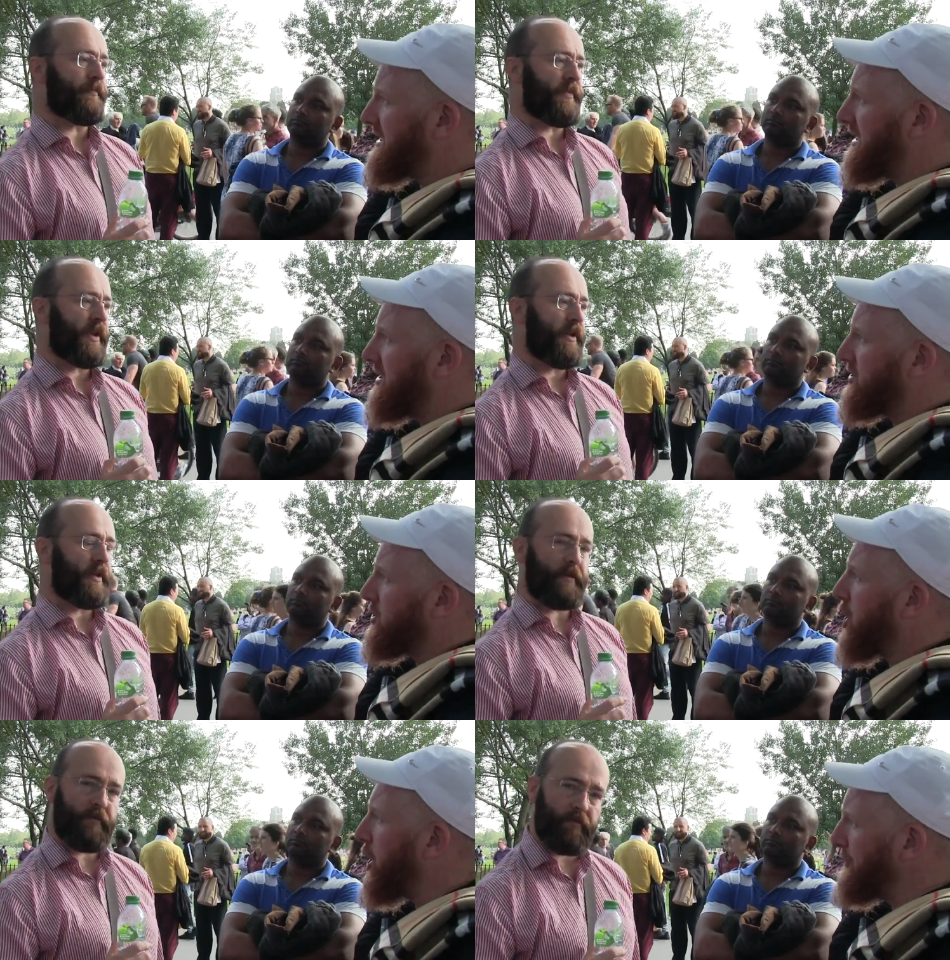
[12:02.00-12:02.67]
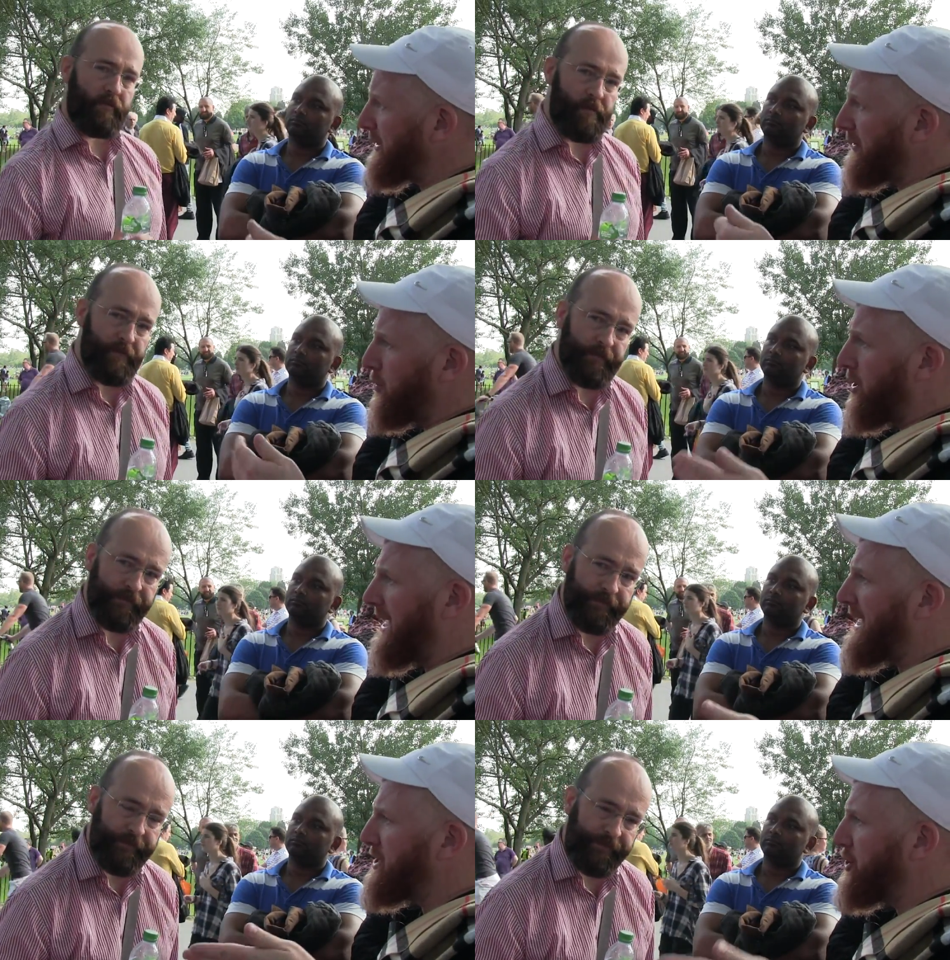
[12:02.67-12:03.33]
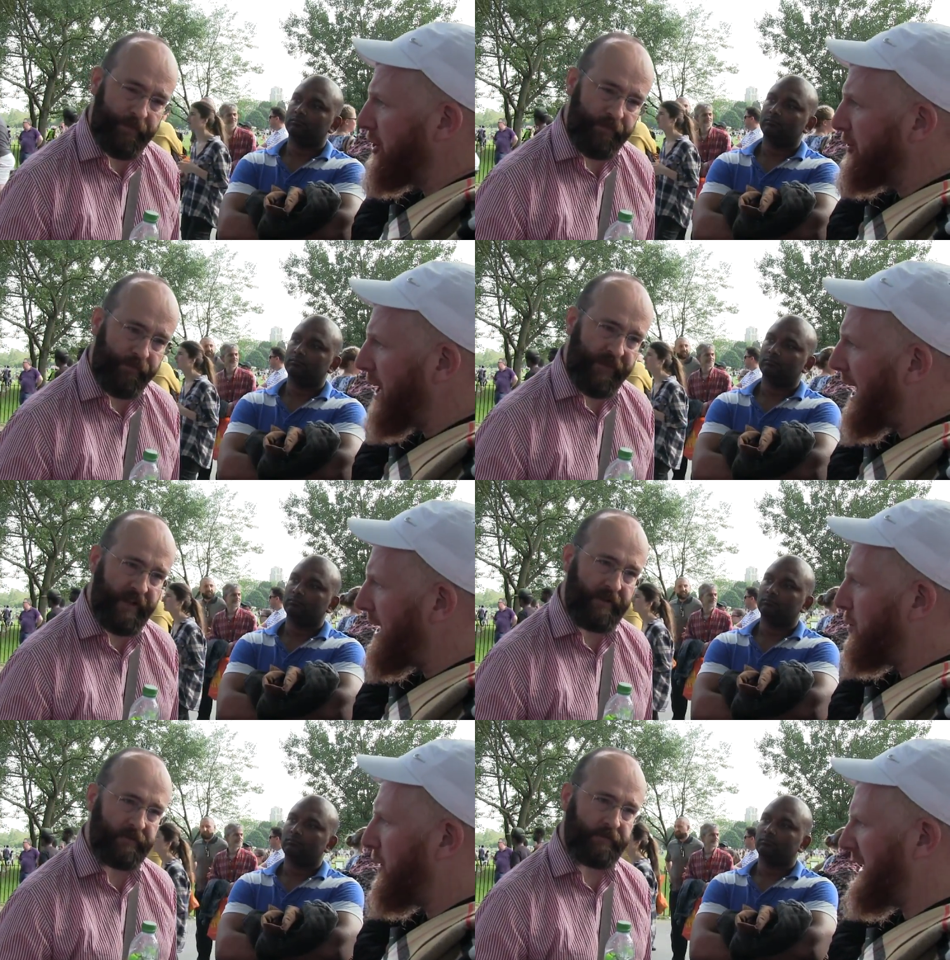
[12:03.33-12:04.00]
Speaker 1: to copy what a
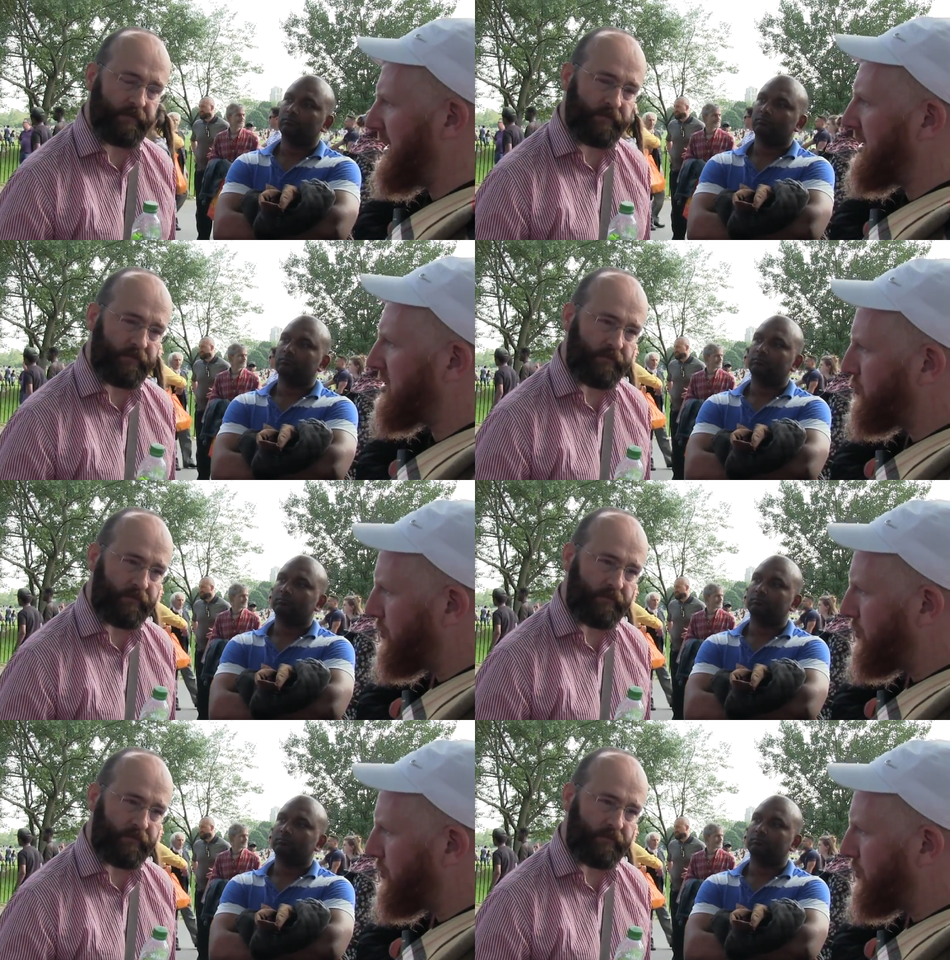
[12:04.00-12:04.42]
non-eyewitness